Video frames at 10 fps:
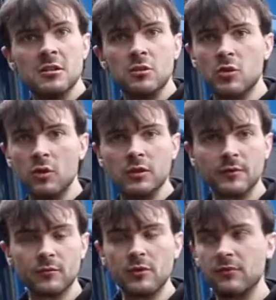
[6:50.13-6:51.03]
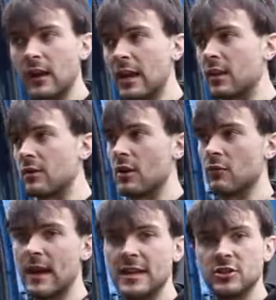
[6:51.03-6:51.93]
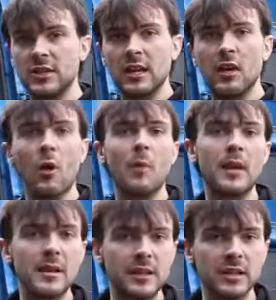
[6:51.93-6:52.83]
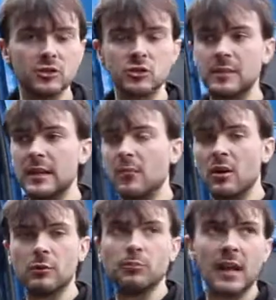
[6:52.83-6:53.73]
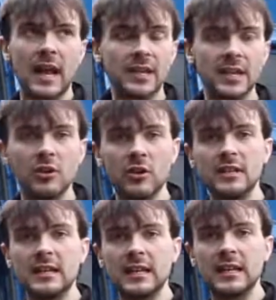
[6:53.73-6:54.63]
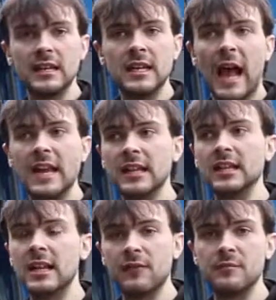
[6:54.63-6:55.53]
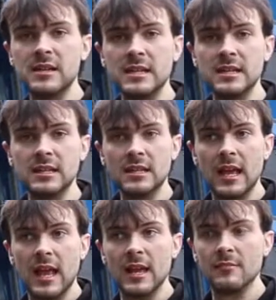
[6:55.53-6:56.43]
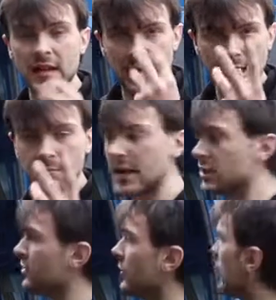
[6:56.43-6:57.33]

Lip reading: cutting of the roof rack, arranging it, or maybe it'll just be a mock-up plan, an idea, and it'll give me a clear picture of